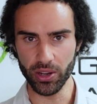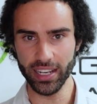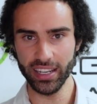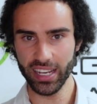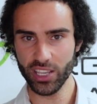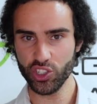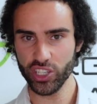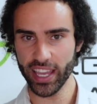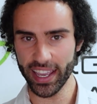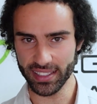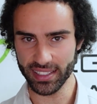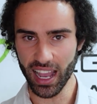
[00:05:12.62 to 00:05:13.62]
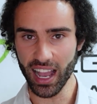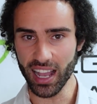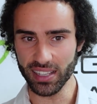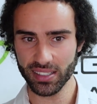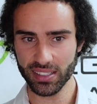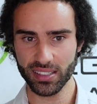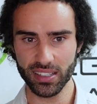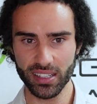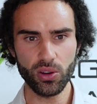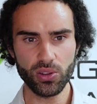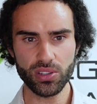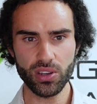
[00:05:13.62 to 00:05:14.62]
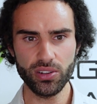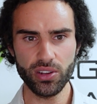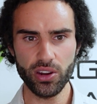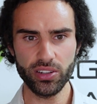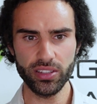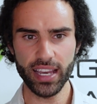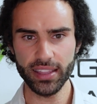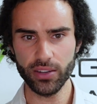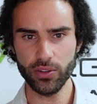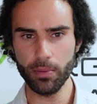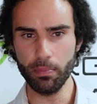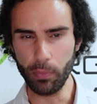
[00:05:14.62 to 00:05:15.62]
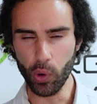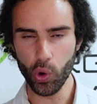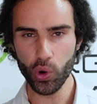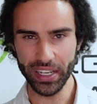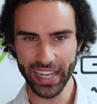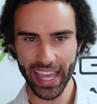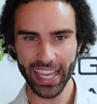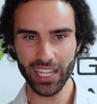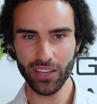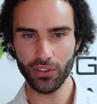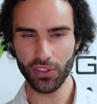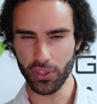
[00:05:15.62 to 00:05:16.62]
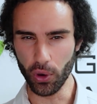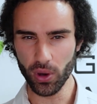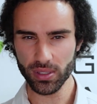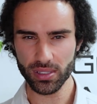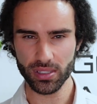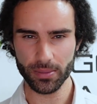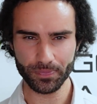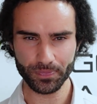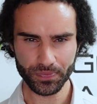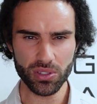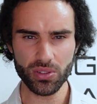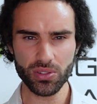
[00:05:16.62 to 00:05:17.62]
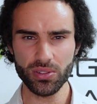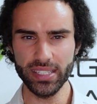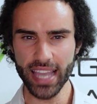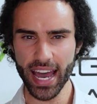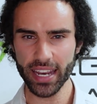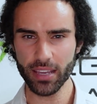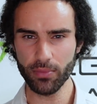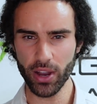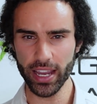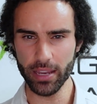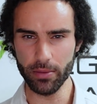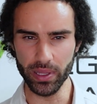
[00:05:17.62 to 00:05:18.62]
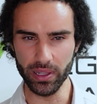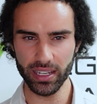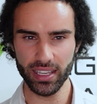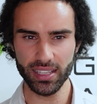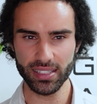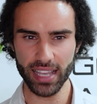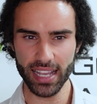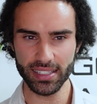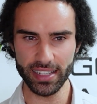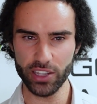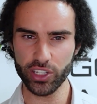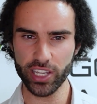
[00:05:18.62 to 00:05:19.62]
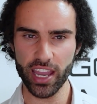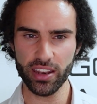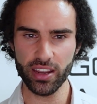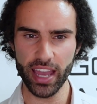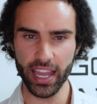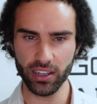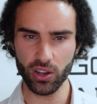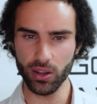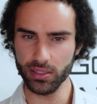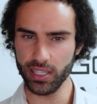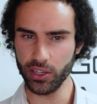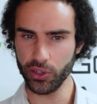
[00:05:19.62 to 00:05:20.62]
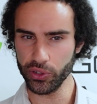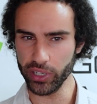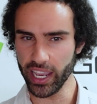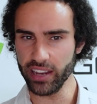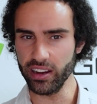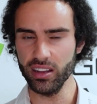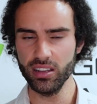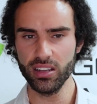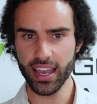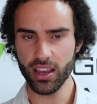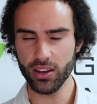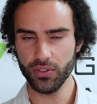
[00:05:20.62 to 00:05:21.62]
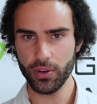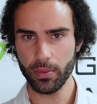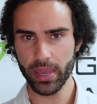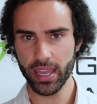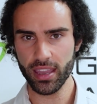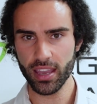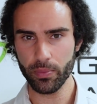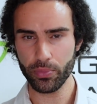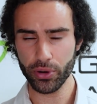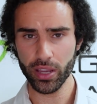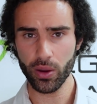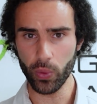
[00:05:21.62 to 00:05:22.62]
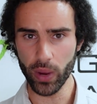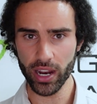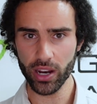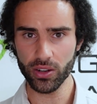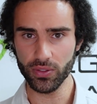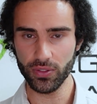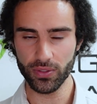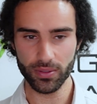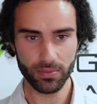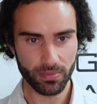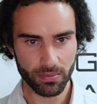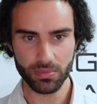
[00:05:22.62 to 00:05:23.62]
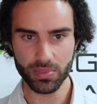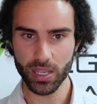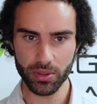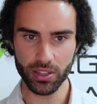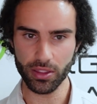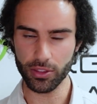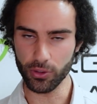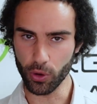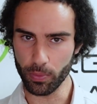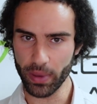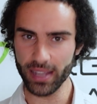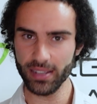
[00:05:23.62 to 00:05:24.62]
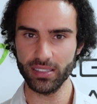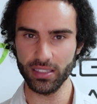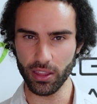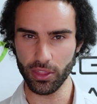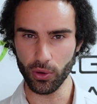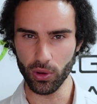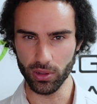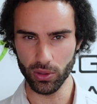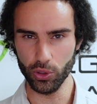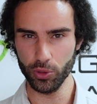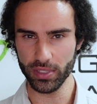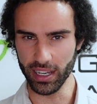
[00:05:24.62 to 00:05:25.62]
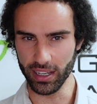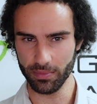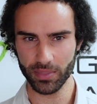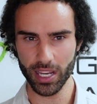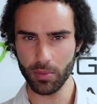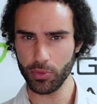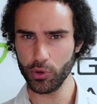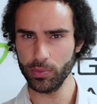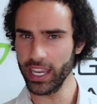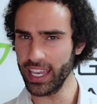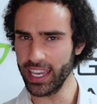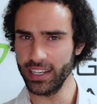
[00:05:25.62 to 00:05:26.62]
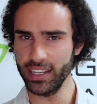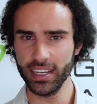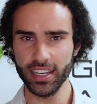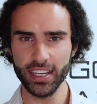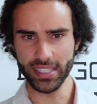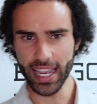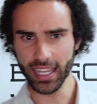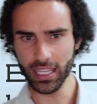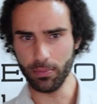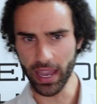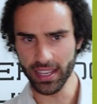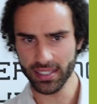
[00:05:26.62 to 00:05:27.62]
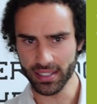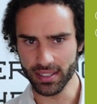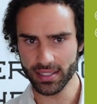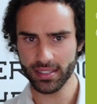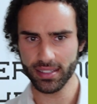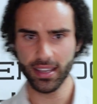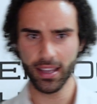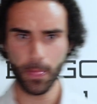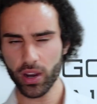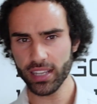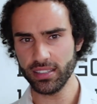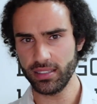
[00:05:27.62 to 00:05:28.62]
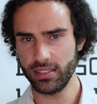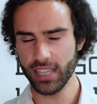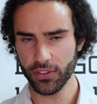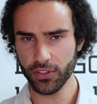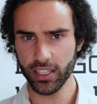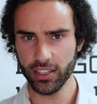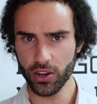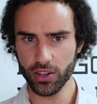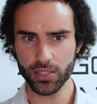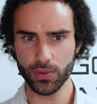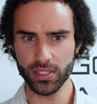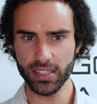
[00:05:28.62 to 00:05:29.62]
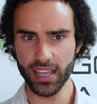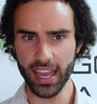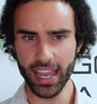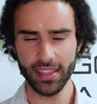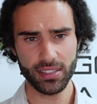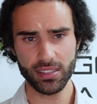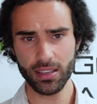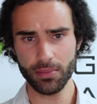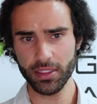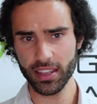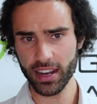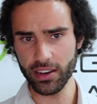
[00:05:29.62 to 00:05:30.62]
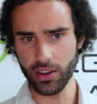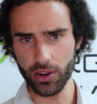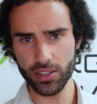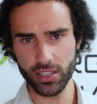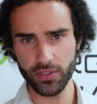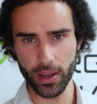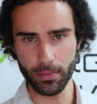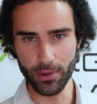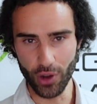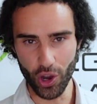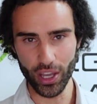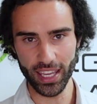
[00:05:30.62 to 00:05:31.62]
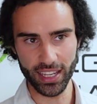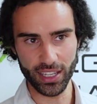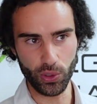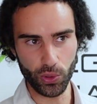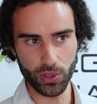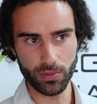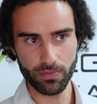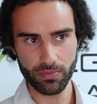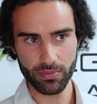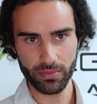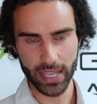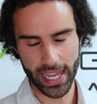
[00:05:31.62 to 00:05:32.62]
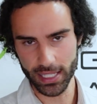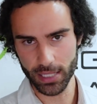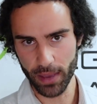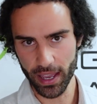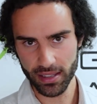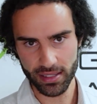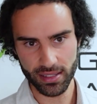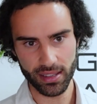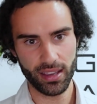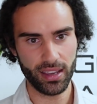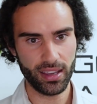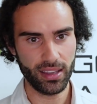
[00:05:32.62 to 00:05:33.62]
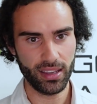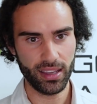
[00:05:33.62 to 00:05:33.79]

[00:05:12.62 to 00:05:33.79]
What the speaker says: you know, initiate tasks. I also noted that there were more negative thoughts and I was also doubting my abilities as an educator and content creator. Now, for me, I'm pretty aware of some of the thought patterns and the thought loops that come through my head on a daily basis. But what I definitely noticed was that, and this is something that I notice if I'm not in a good headspace,